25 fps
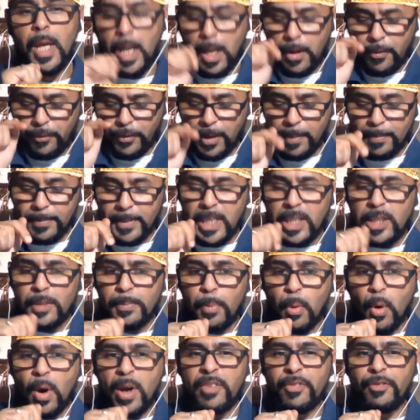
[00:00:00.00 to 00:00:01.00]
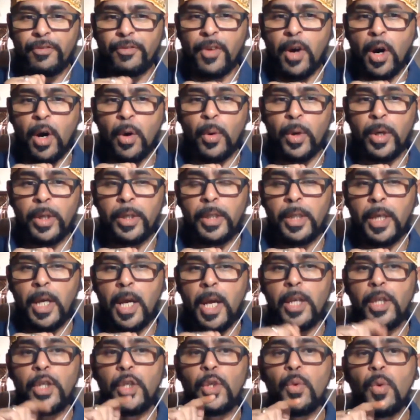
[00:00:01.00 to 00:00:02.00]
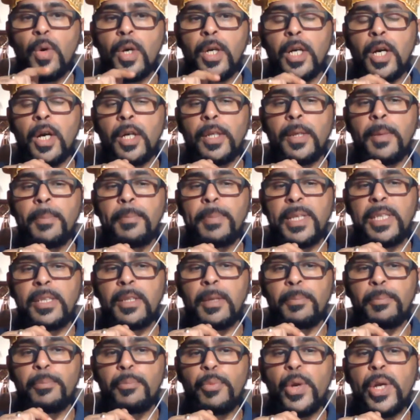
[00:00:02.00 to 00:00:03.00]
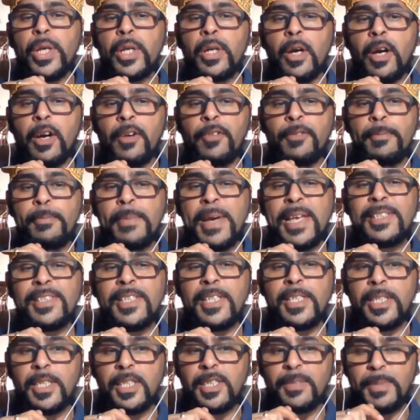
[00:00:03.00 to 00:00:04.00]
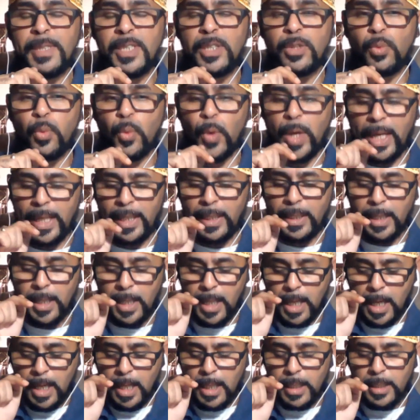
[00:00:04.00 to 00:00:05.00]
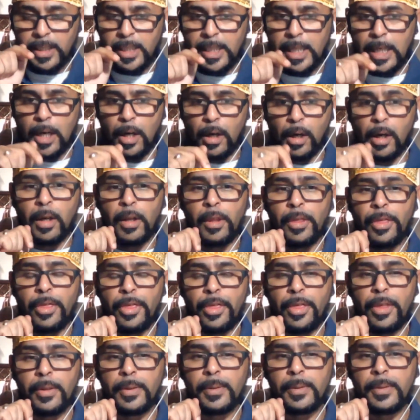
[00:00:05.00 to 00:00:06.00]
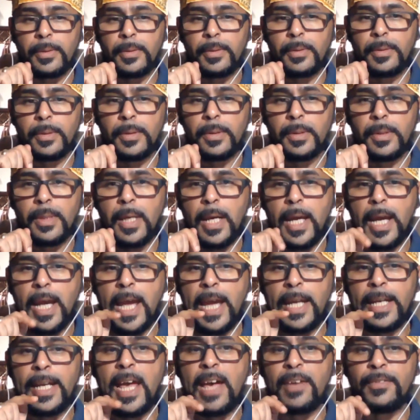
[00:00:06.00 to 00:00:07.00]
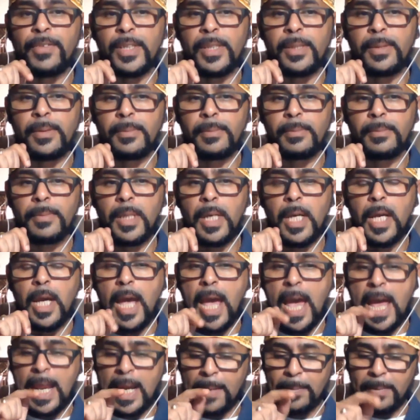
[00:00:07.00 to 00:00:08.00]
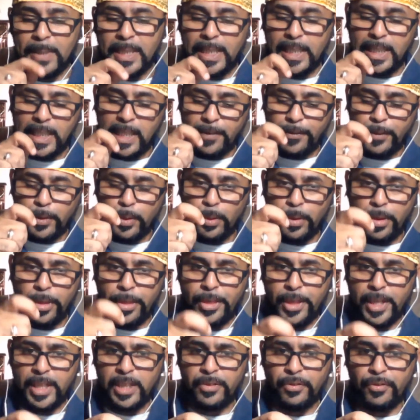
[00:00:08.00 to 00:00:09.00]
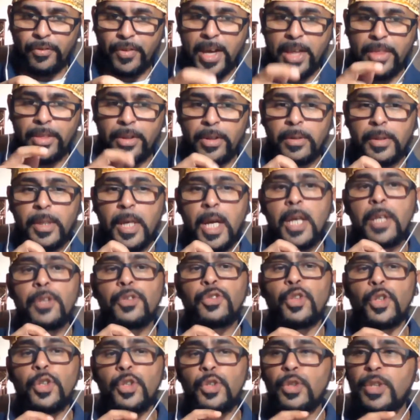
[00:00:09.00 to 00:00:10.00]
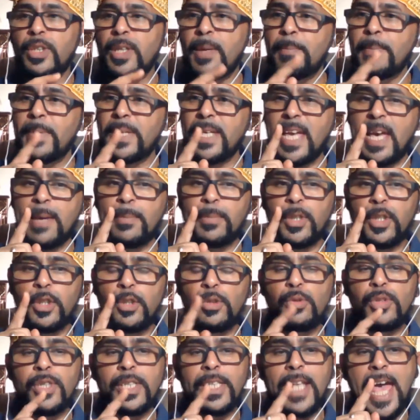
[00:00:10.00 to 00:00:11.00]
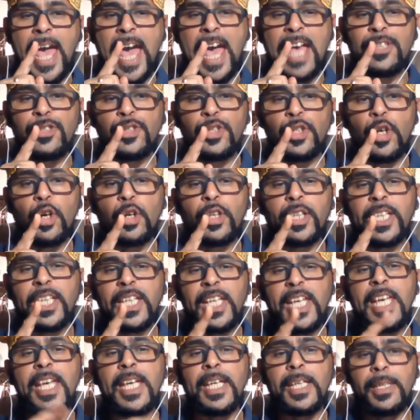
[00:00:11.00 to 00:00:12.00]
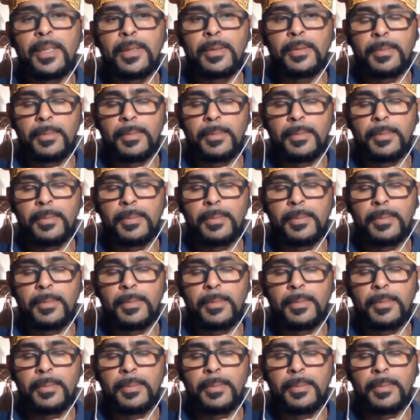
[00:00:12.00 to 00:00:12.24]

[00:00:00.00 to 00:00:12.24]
From this point forward, you are going to be the bringer of messages between the earth and heaven. And I'm going to give you this feather so you can be able to use it as your key